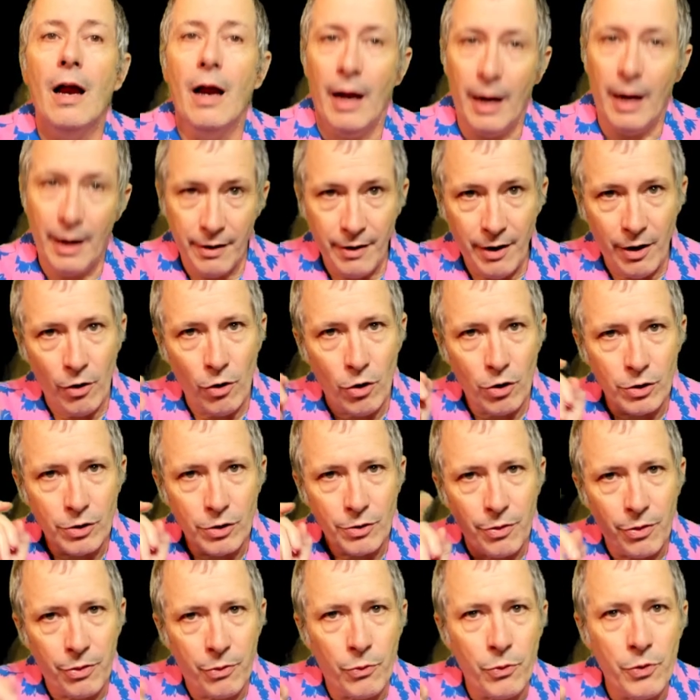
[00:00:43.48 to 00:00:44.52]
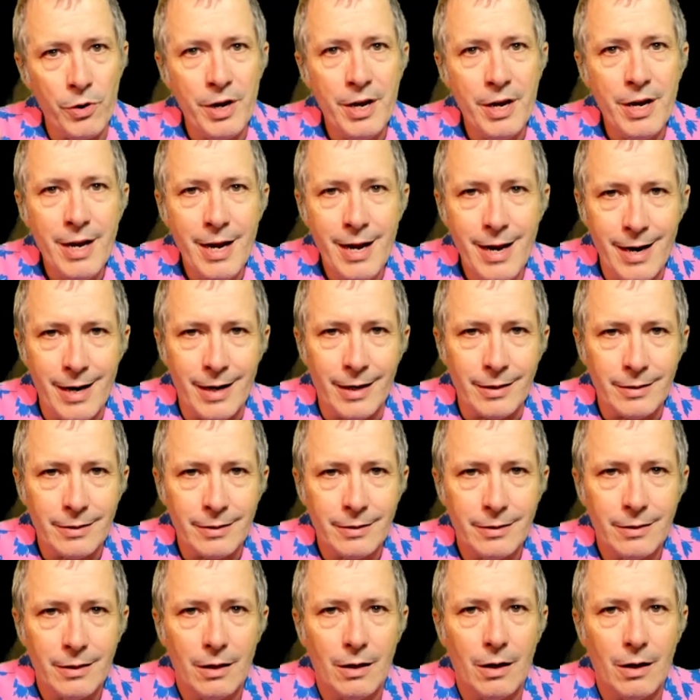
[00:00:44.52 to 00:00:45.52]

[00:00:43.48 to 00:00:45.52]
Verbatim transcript: and there are three hits